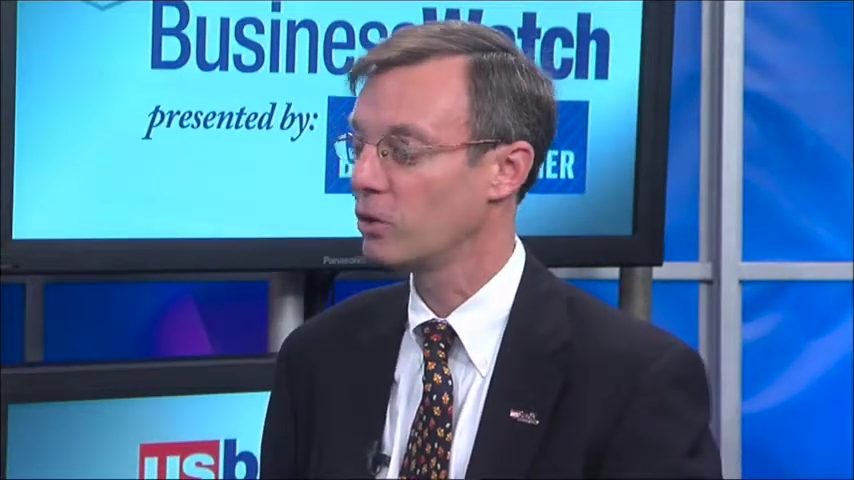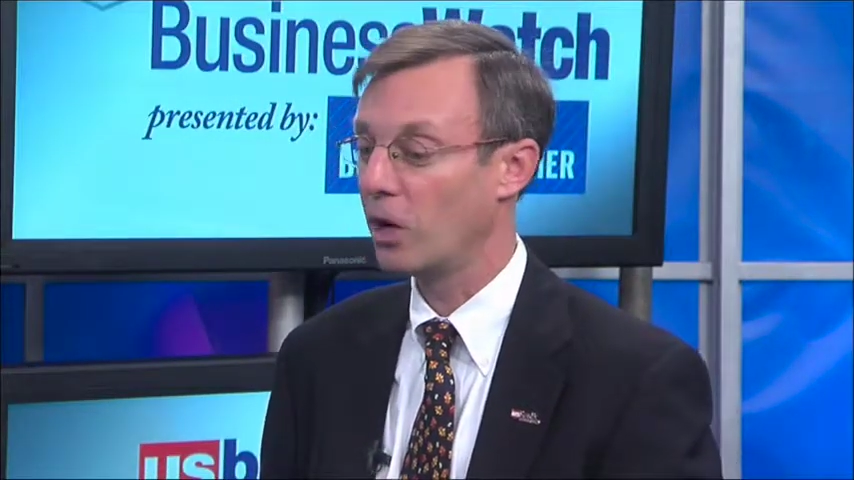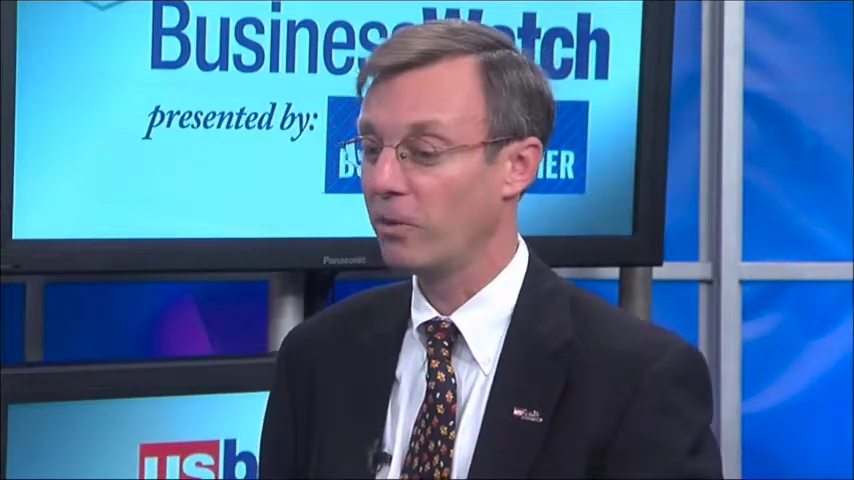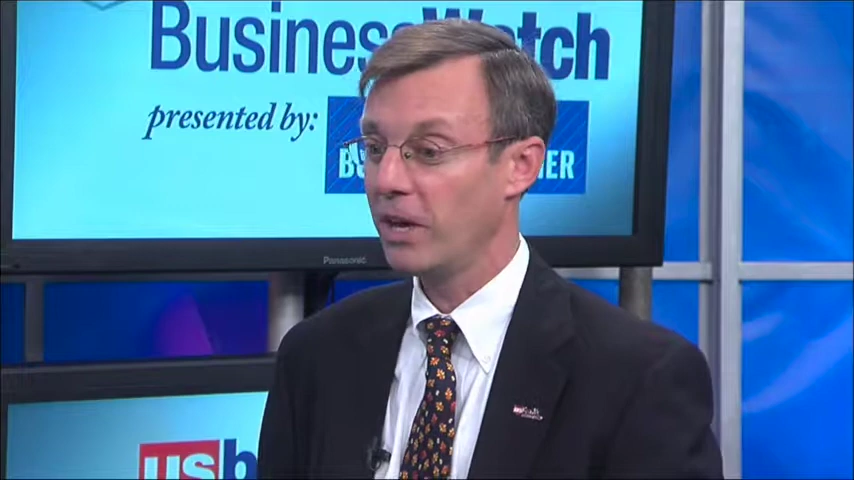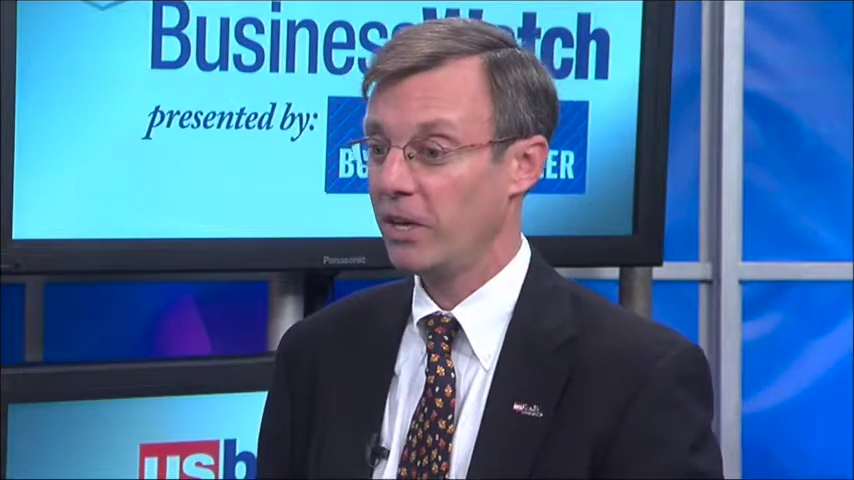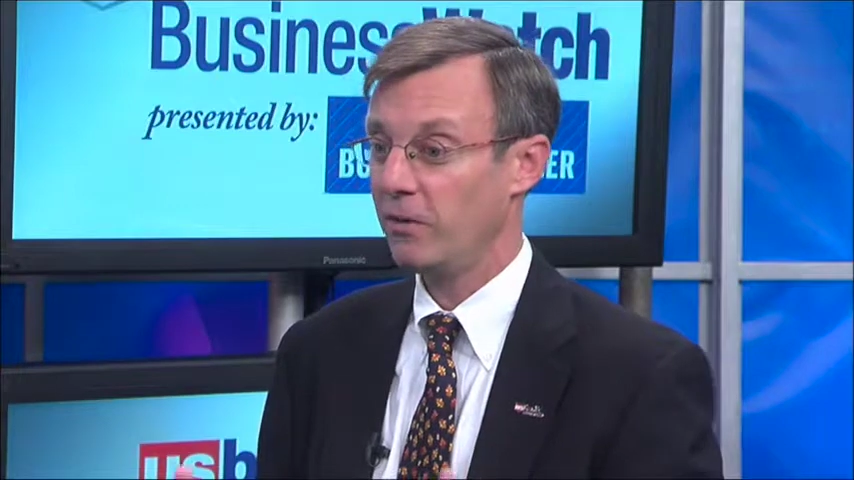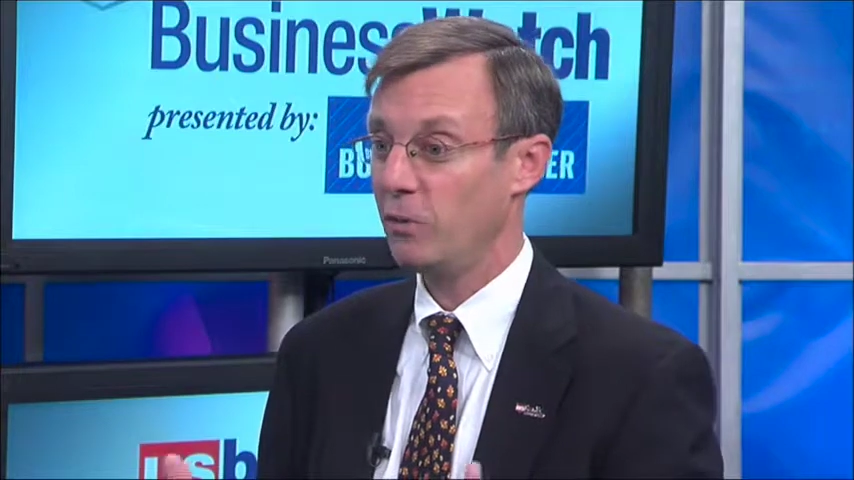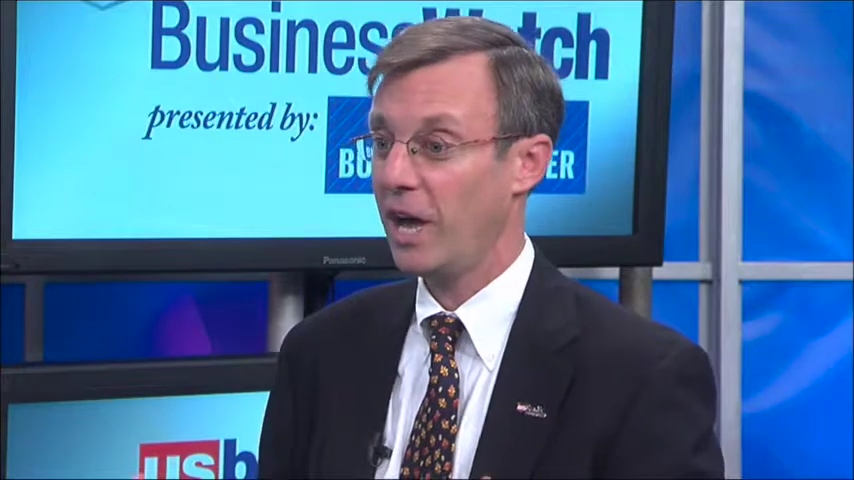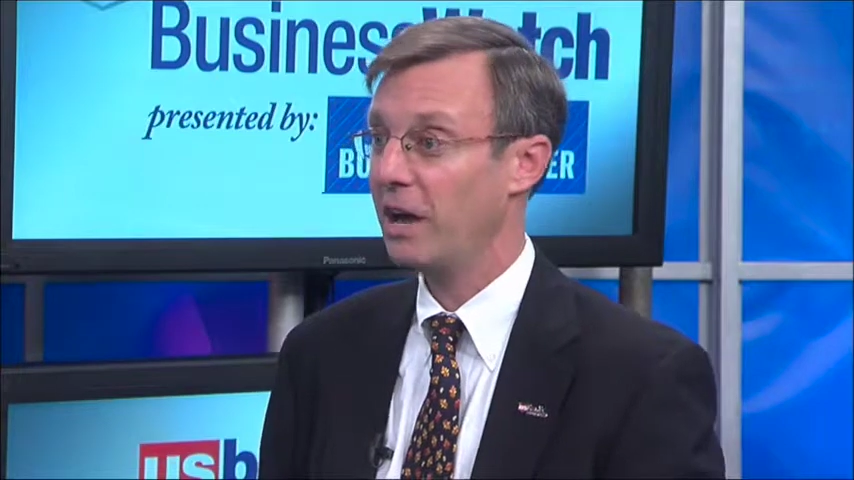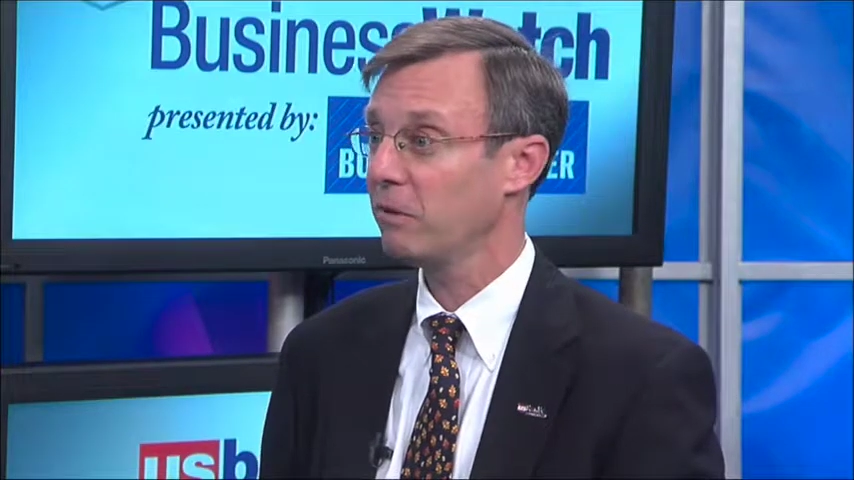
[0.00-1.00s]
So if
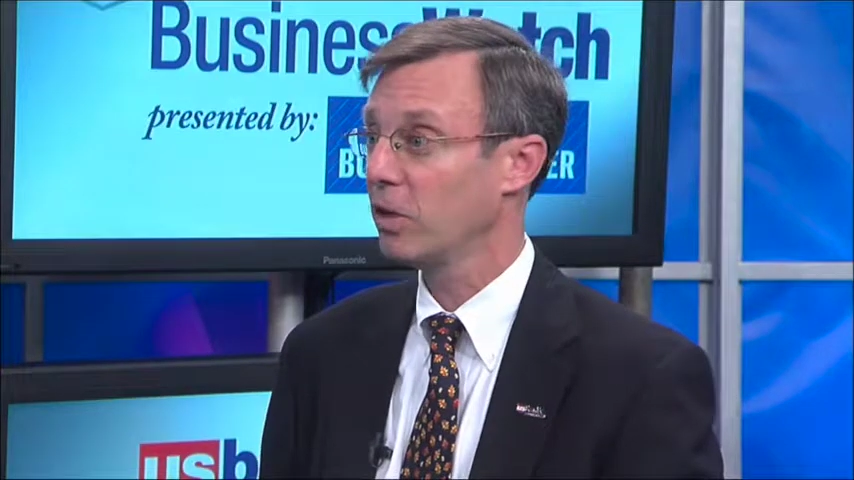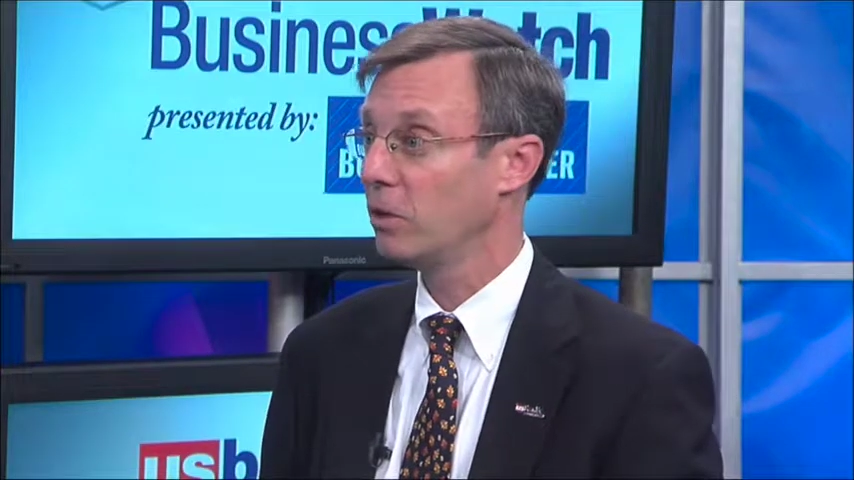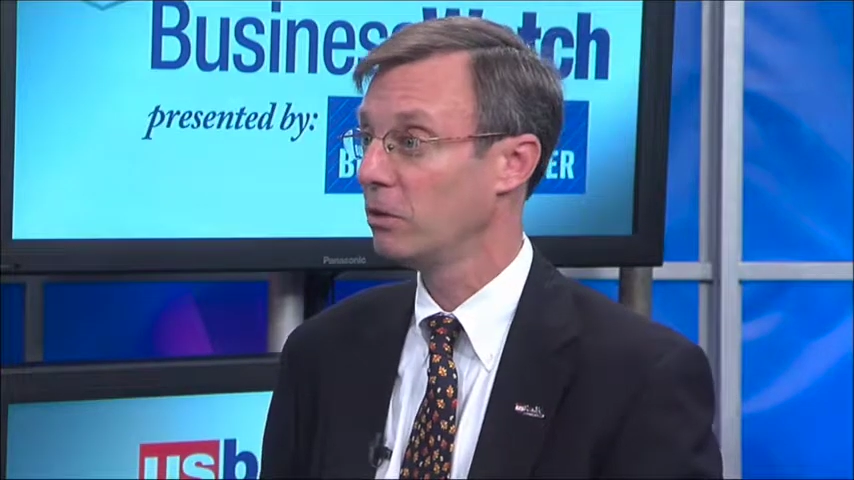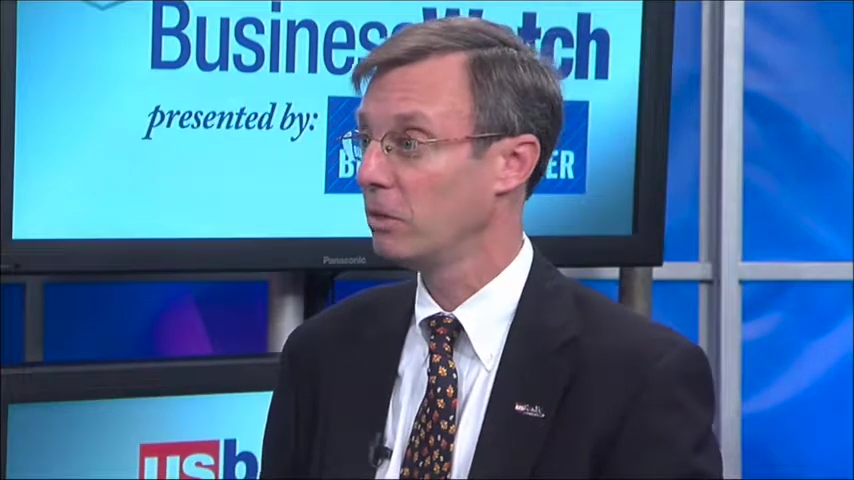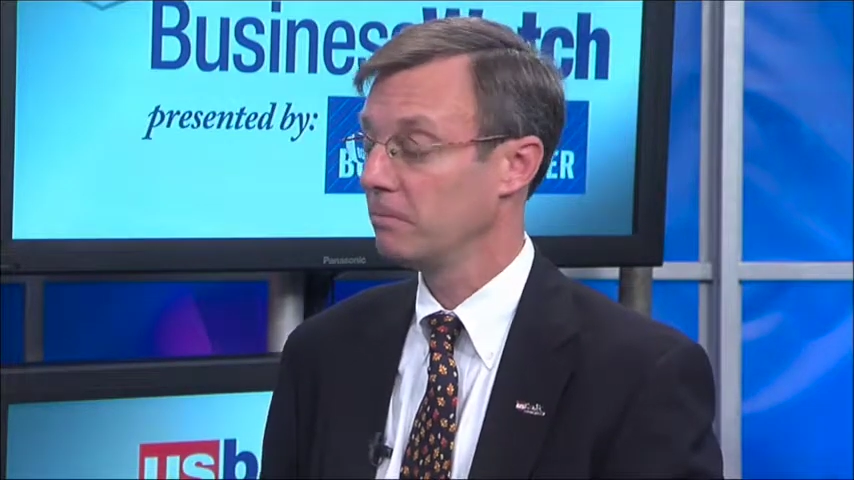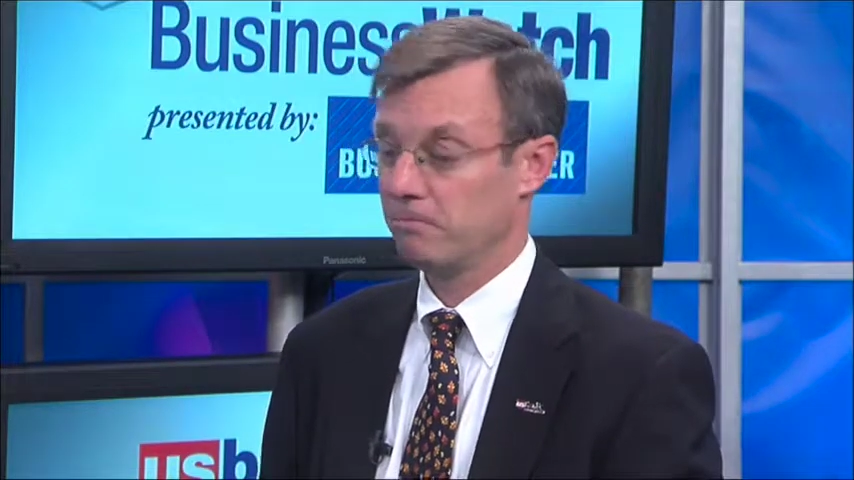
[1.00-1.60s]
you have a loan,